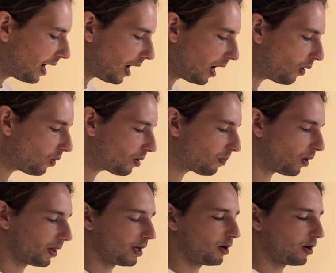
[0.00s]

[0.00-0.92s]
Our body